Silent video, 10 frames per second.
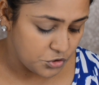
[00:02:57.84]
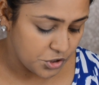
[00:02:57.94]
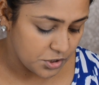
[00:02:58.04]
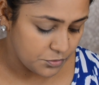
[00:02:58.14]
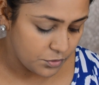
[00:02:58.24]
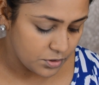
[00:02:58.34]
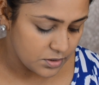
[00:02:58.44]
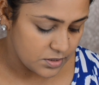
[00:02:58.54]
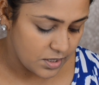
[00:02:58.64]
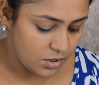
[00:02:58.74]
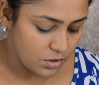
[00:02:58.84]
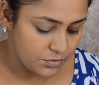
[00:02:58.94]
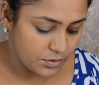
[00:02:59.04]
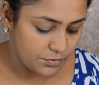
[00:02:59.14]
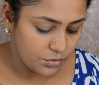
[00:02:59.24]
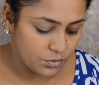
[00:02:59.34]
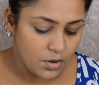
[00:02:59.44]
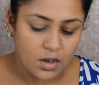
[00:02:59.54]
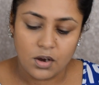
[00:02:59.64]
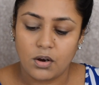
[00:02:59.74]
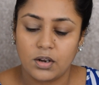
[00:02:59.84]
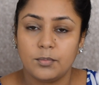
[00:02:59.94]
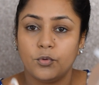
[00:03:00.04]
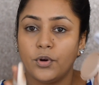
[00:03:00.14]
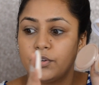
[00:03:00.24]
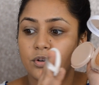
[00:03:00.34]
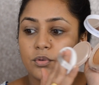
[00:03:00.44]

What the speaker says: just for the sake of review, all I'm going to